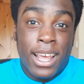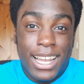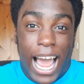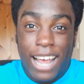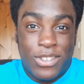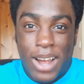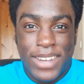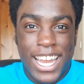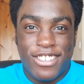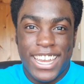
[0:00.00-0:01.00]
Like, I still
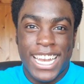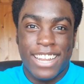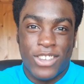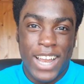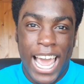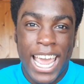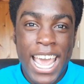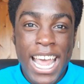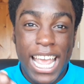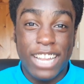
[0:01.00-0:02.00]
have energy in it, so like
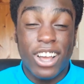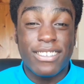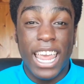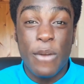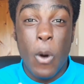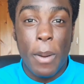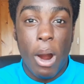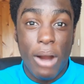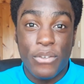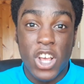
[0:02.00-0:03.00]
it does take
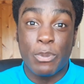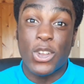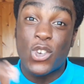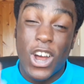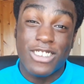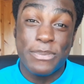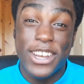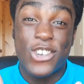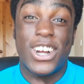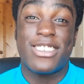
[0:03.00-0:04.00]
willpower at first, but trust
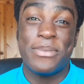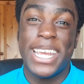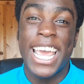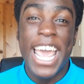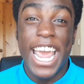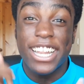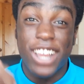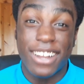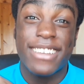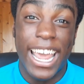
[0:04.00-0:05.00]
me, it
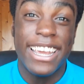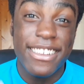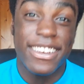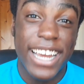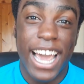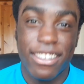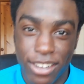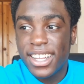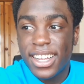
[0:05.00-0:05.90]
does get easier, guys.